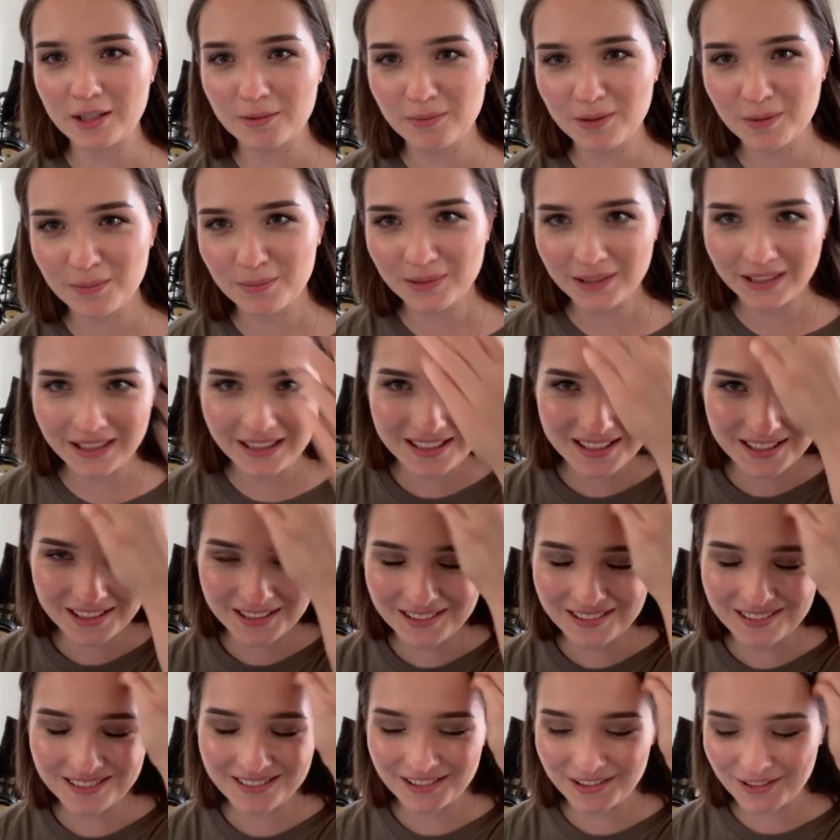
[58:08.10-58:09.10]
me, please.
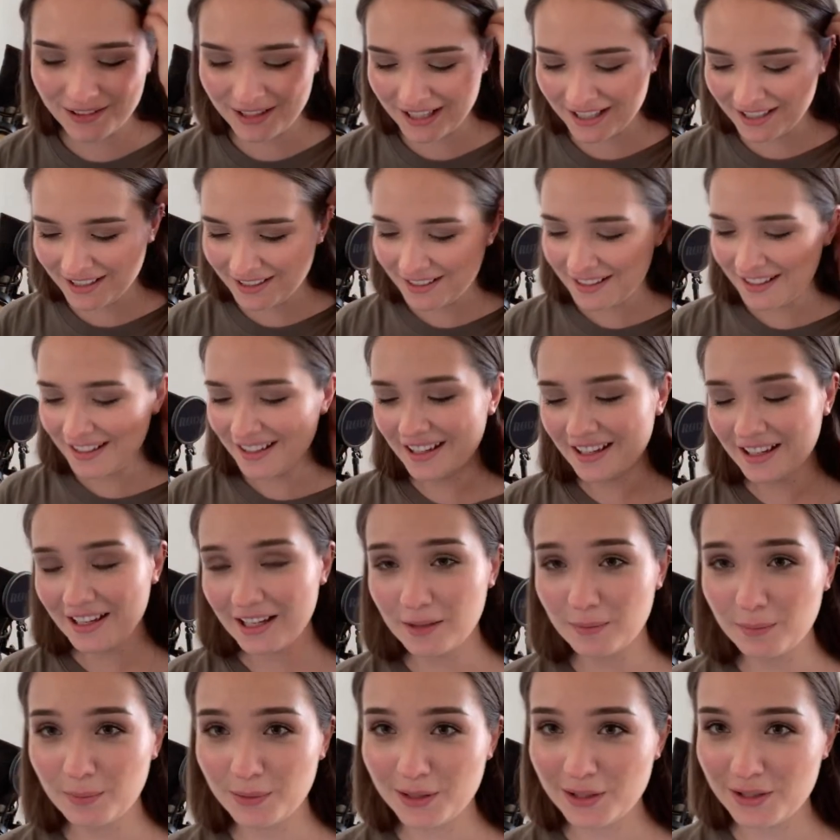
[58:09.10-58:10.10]
Okay,
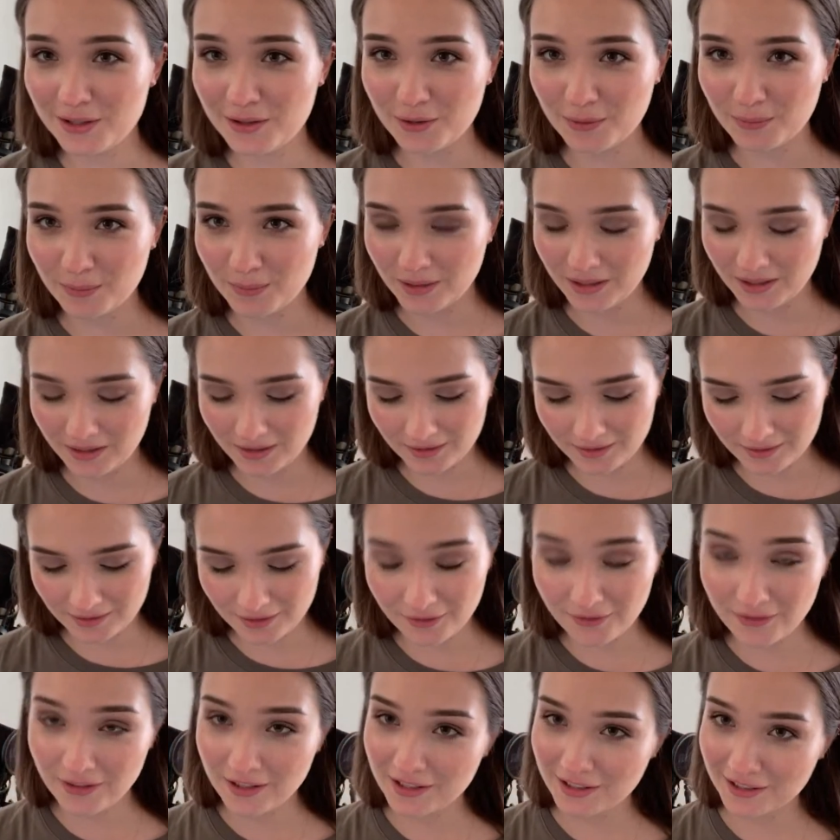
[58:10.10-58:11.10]
and please don't be
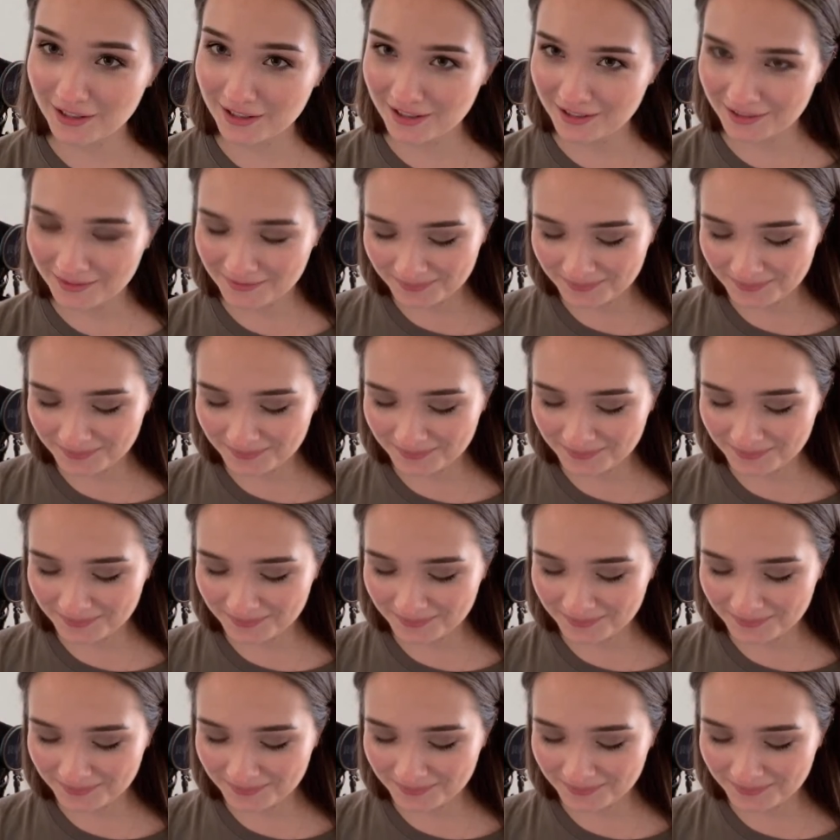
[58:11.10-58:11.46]
offended.